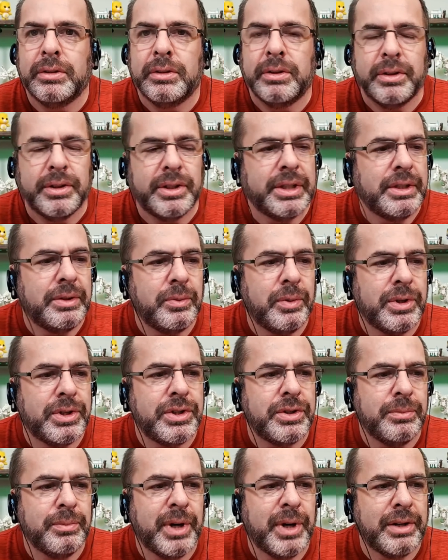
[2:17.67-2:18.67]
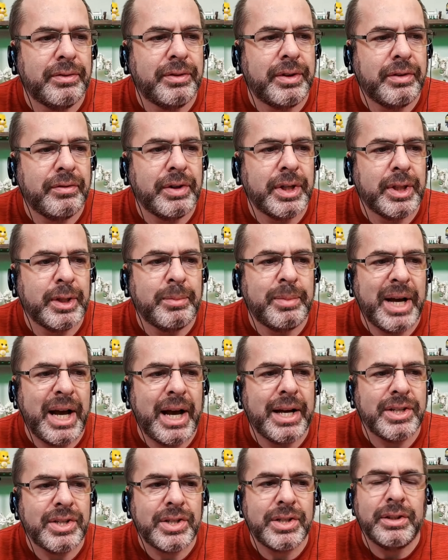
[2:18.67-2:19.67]
than what you might have given in the
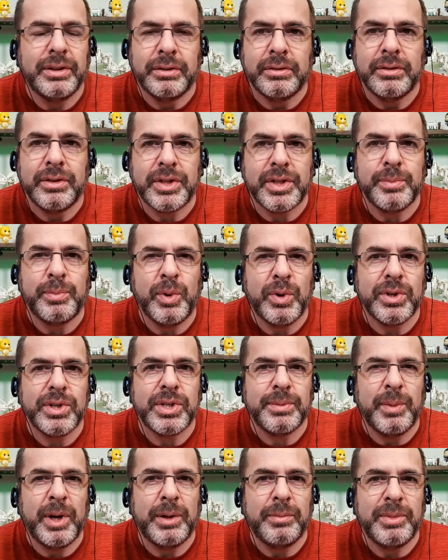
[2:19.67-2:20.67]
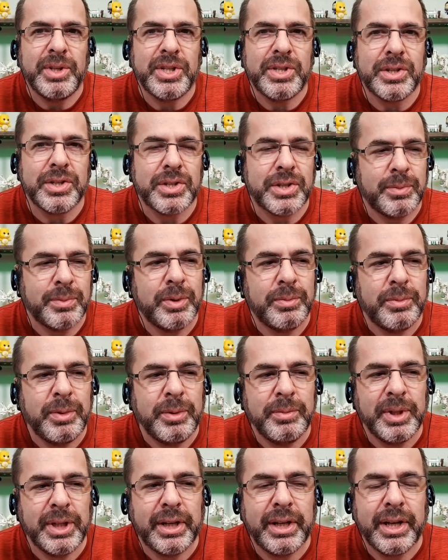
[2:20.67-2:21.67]
past. Support small business. Support
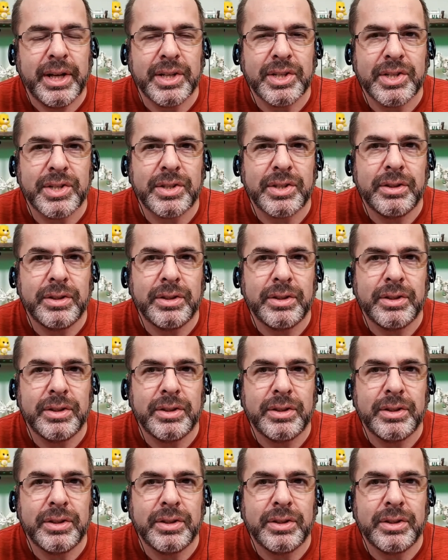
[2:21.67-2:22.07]
people like us.